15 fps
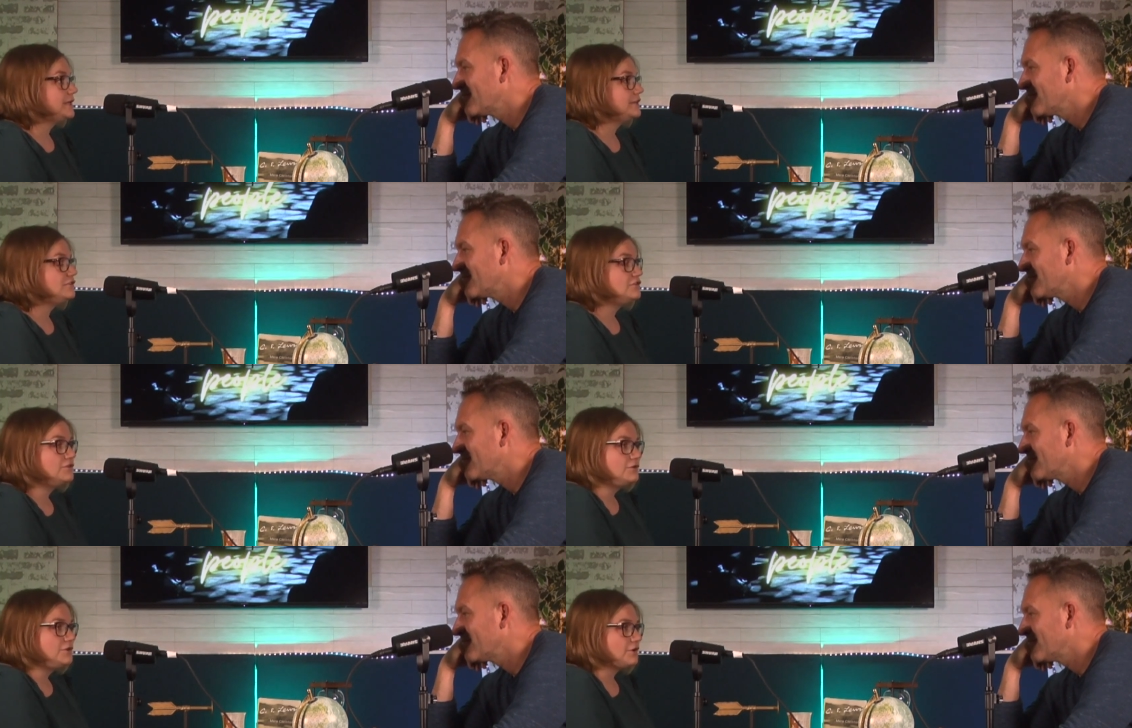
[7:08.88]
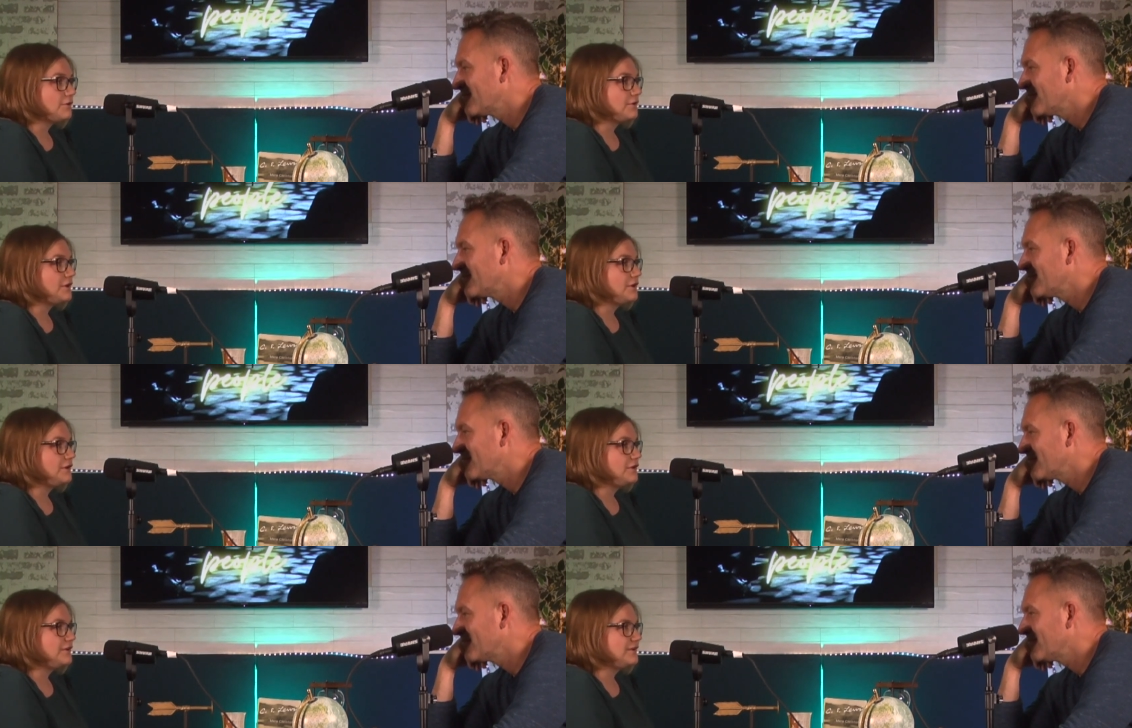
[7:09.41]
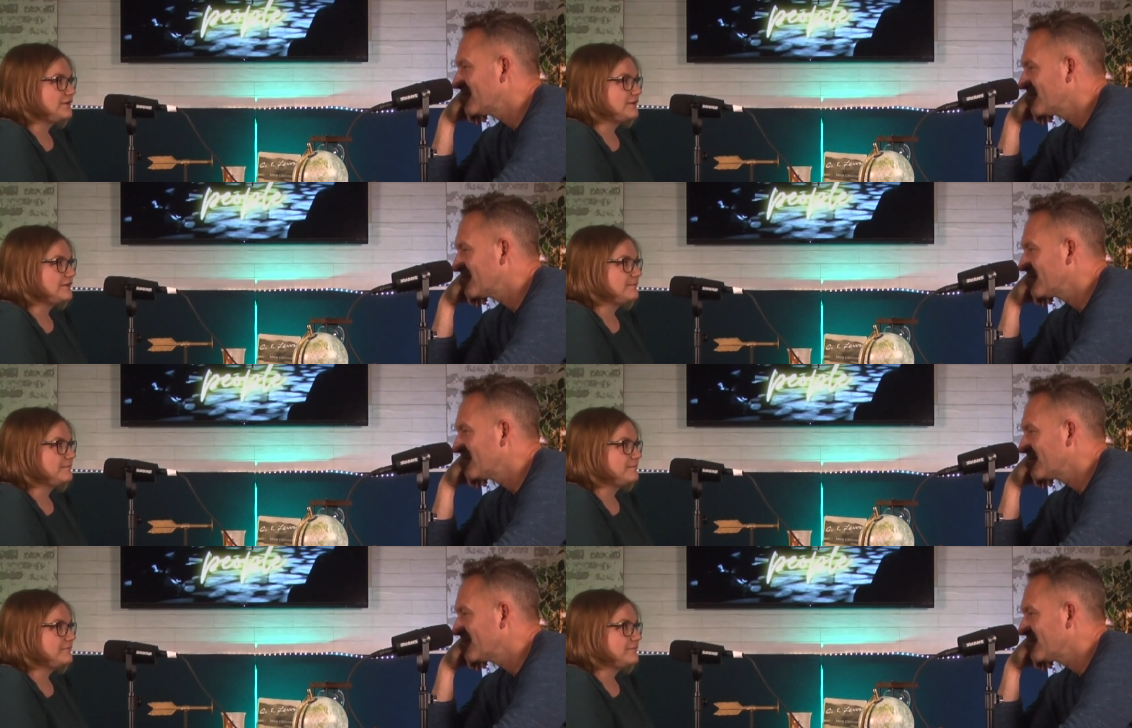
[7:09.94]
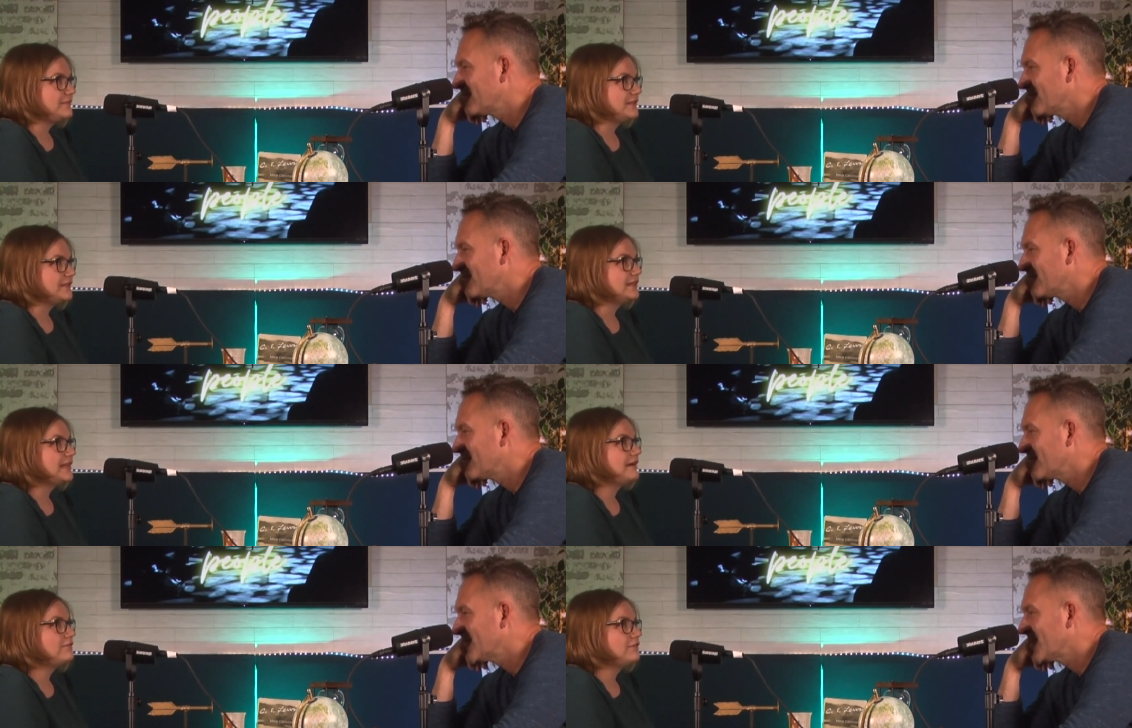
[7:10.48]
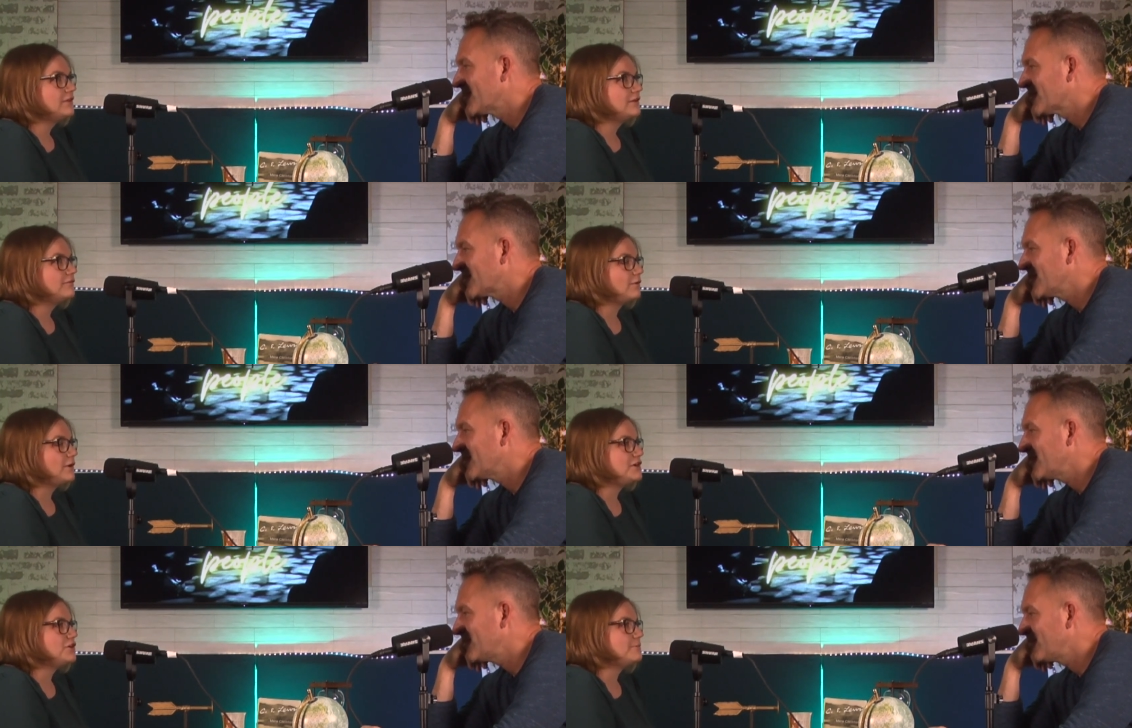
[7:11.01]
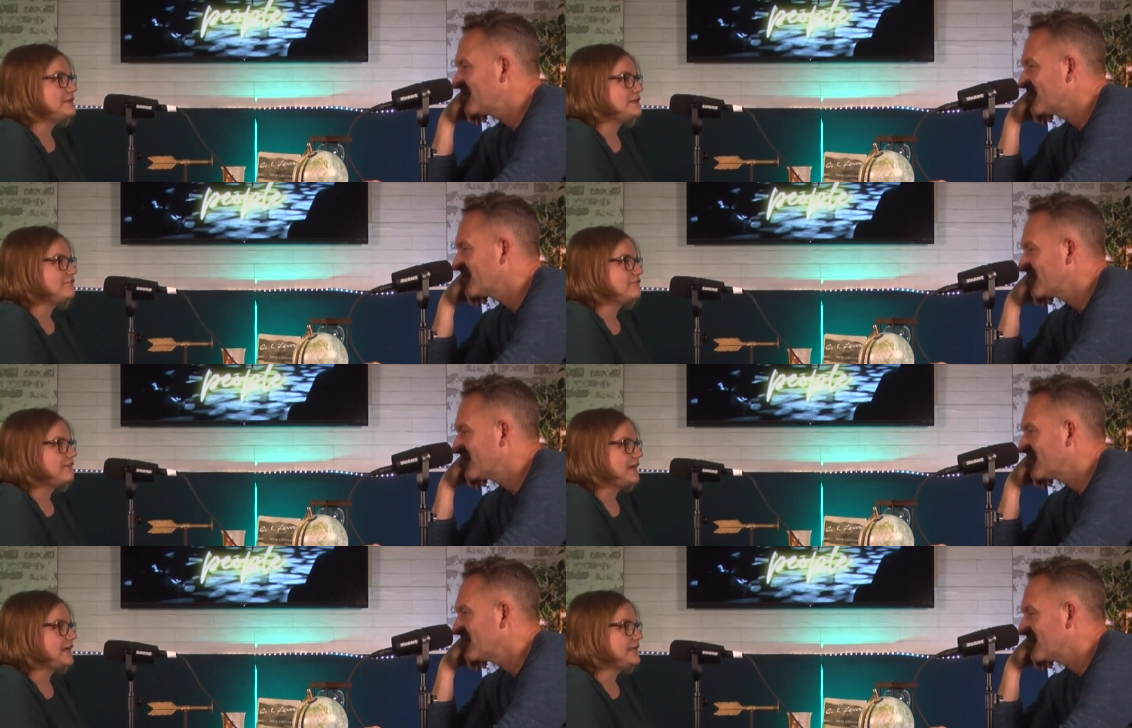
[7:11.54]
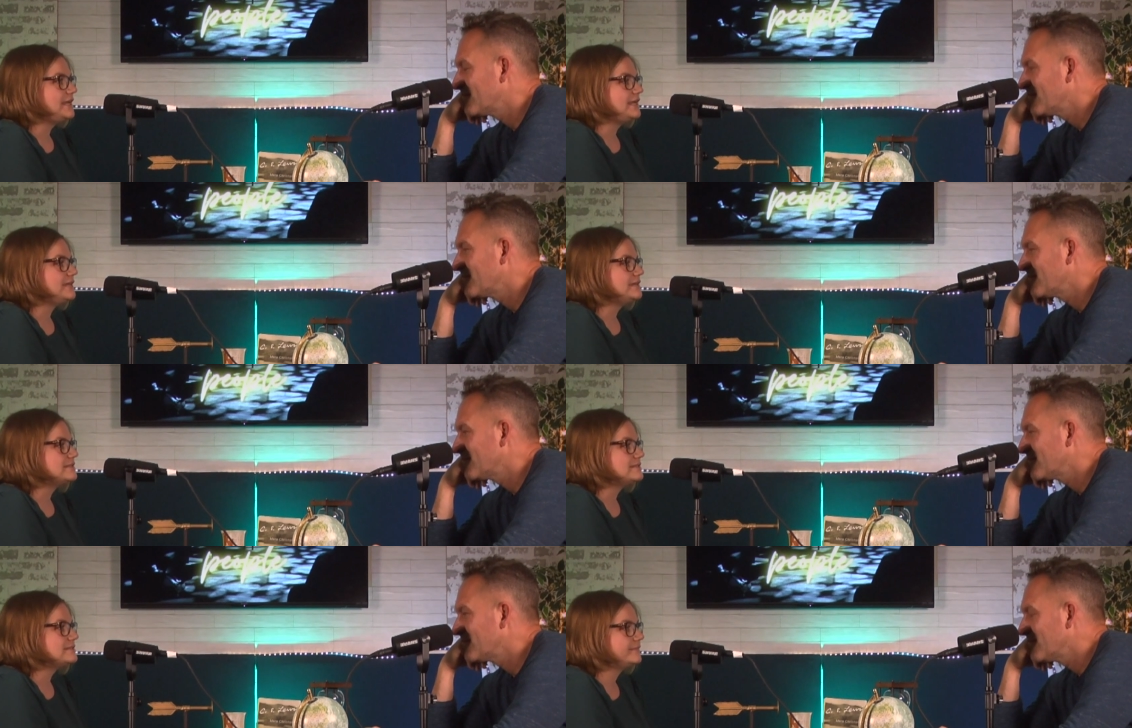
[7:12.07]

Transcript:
Speaker 1: and two you're the level That's of good. what you're being fed is